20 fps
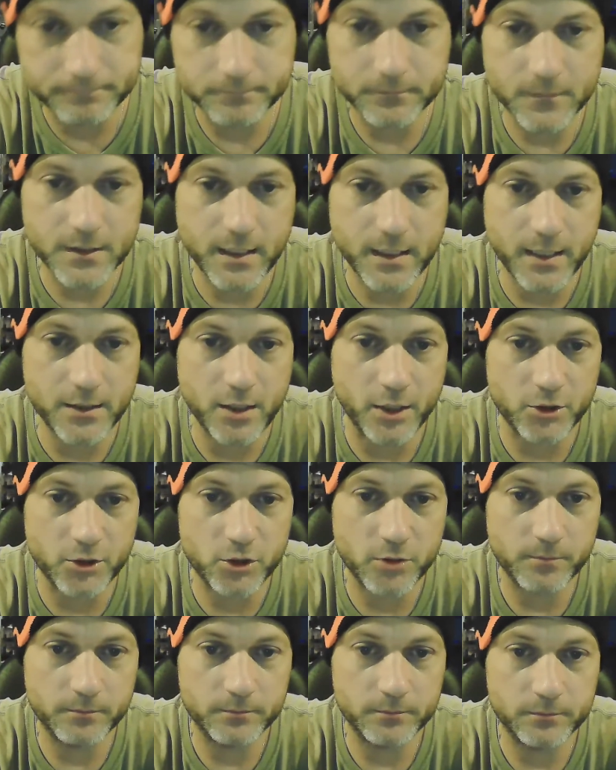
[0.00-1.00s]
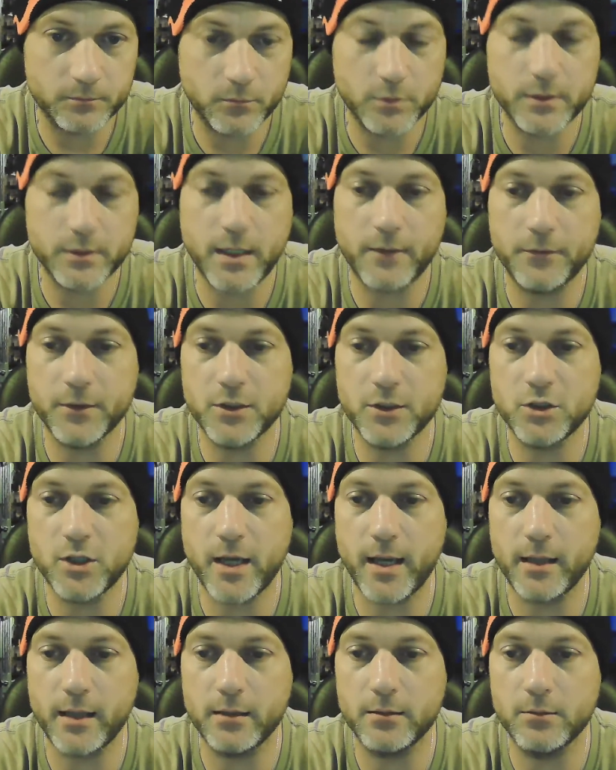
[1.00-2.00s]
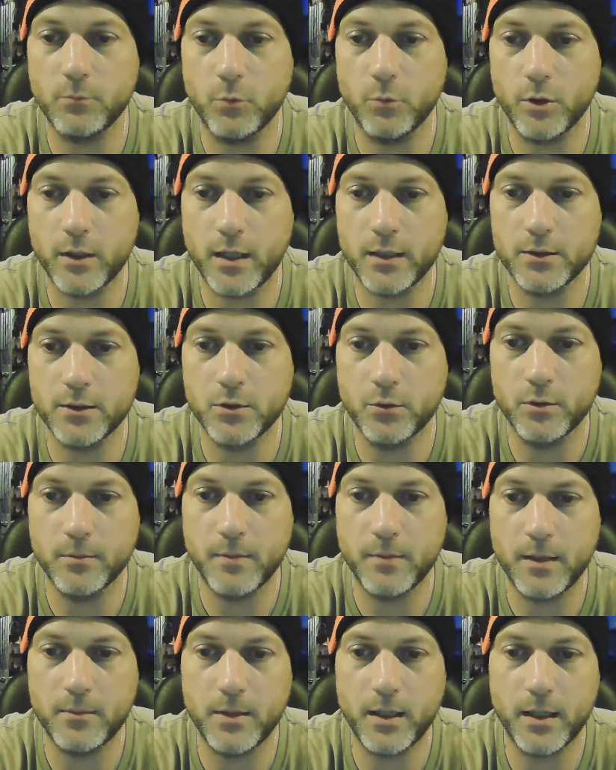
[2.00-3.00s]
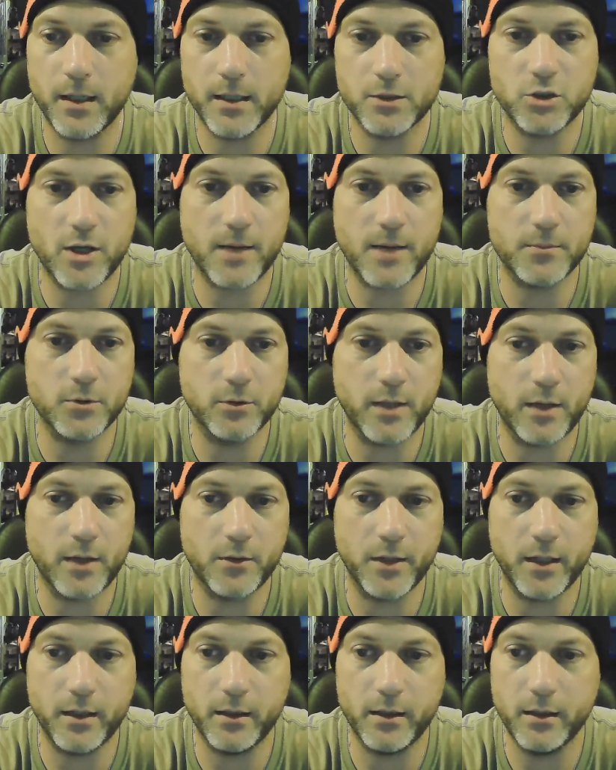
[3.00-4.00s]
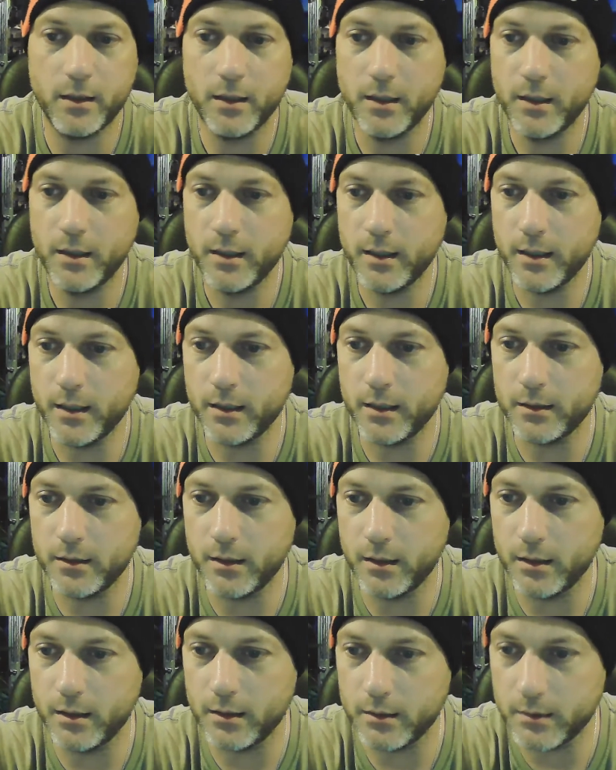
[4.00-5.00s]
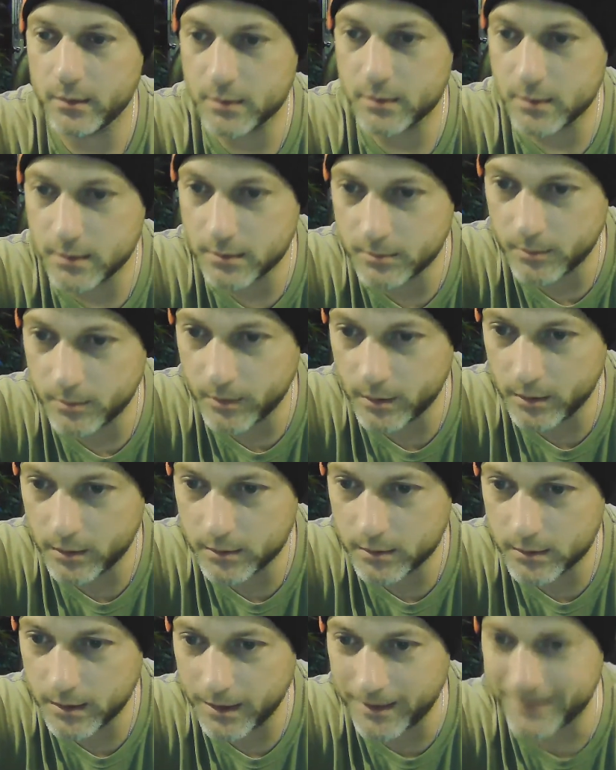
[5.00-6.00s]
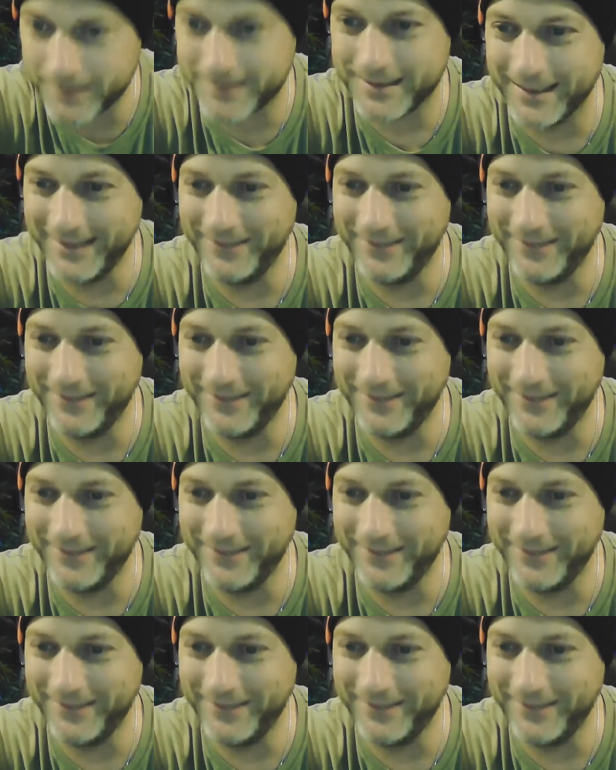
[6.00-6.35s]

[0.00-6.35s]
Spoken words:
Stay in touch. We'll definitely chat and work on doing maybe a chapter down there. And this has been the test.